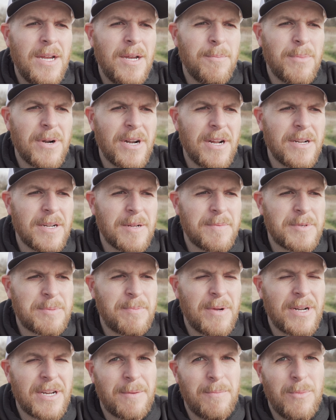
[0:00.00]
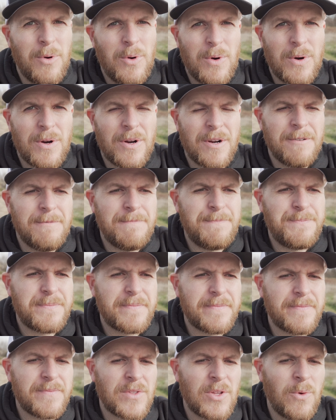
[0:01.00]
but I ended up spending more
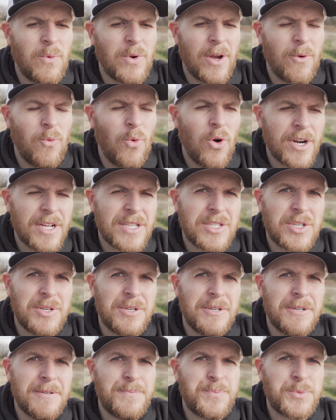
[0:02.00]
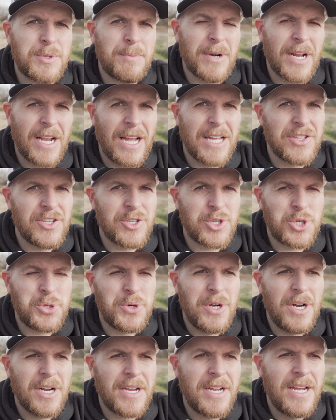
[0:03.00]
than what I wanted to. But I got this
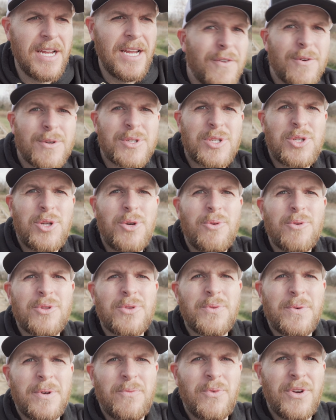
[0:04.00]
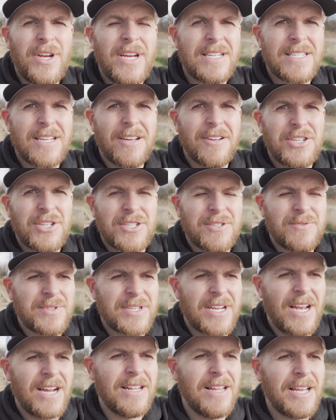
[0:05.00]
truck. First two or three weeks, I just was
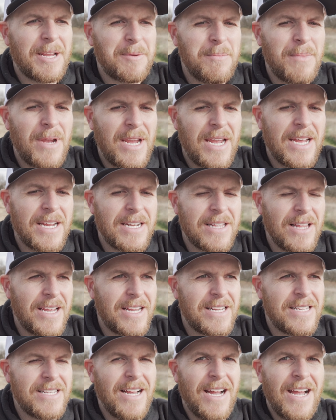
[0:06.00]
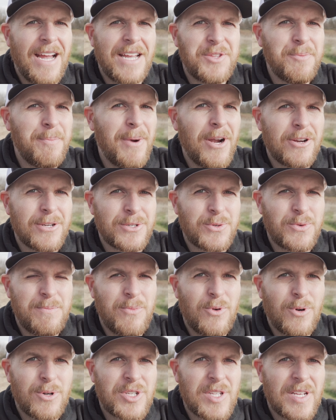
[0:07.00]
kind of like, man, like, I had the buyer's
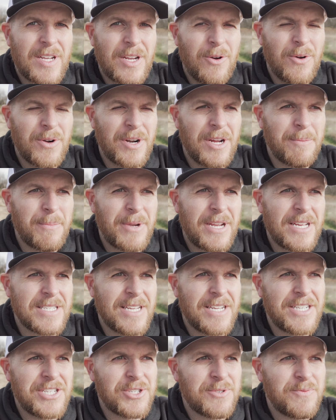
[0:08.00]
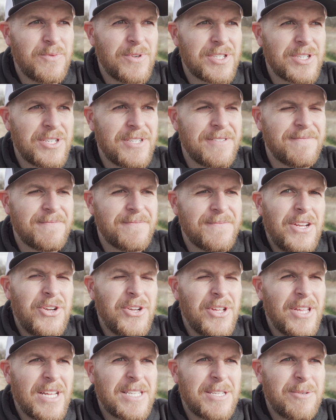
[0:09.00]
remorse thing going on because I just wasn't, you
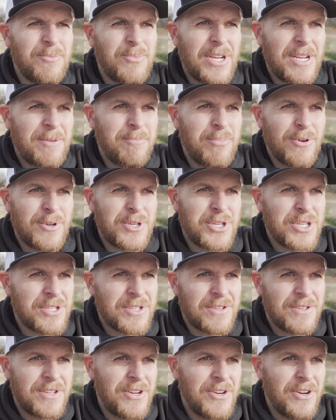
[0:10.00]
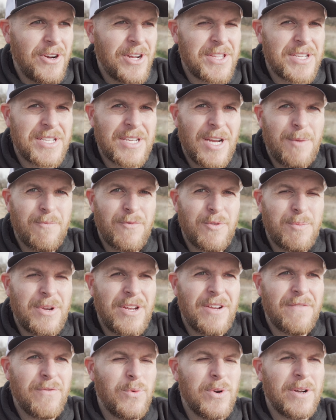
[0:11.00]
know, that's a big purchase, you know, at the time for
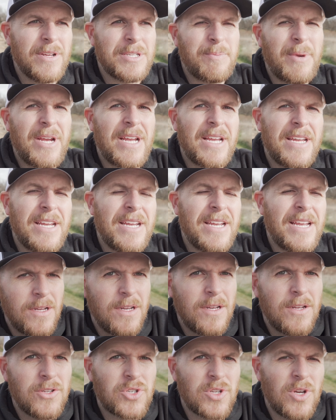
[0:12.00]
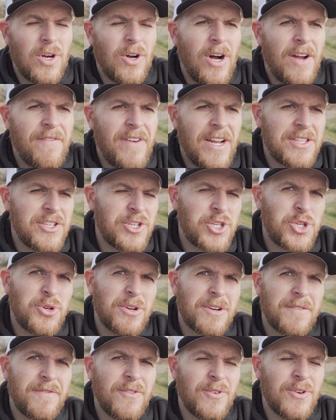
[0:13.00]
me, for what I was making. So I've had this
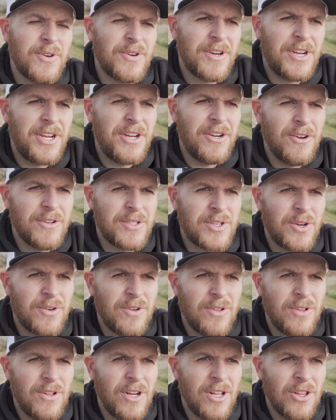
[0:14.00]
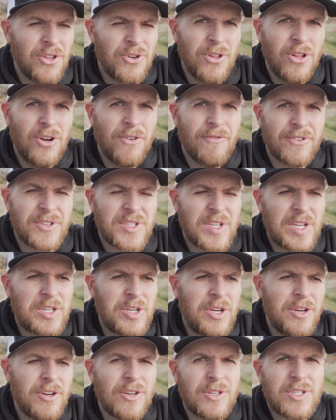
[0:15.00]
truck for, you know, a total, a little over six
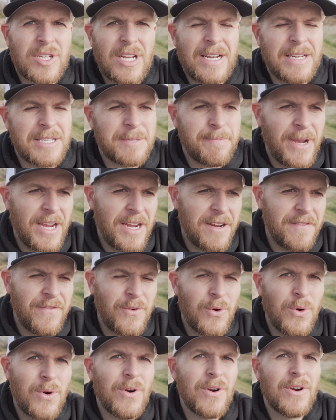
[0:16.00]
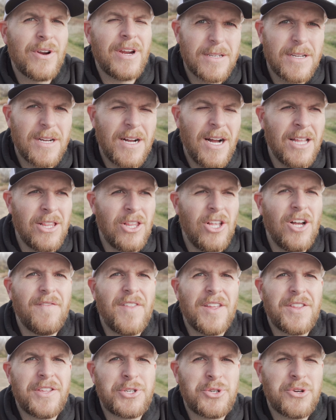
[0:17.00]
years, and it's paid for. I love
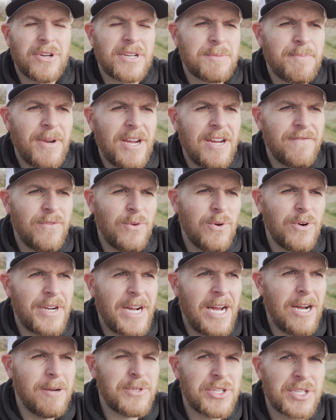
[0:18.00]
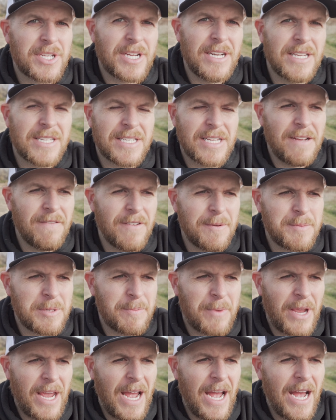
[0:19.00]
that the truck is paid for. Now I'm just going to save up
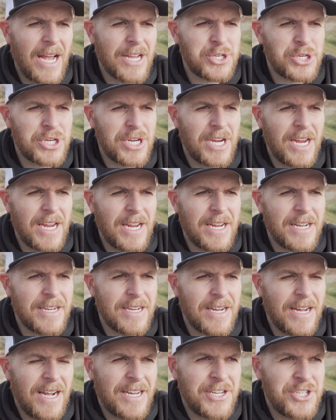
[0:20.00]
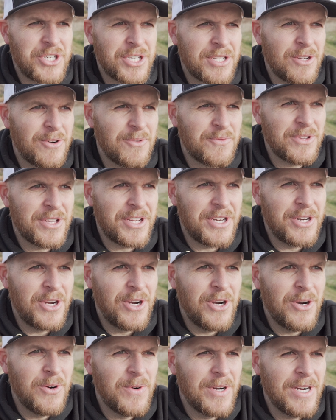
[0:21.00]
some cash, and I just don't really
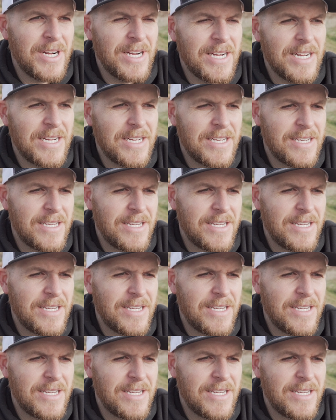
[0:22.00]
know uh,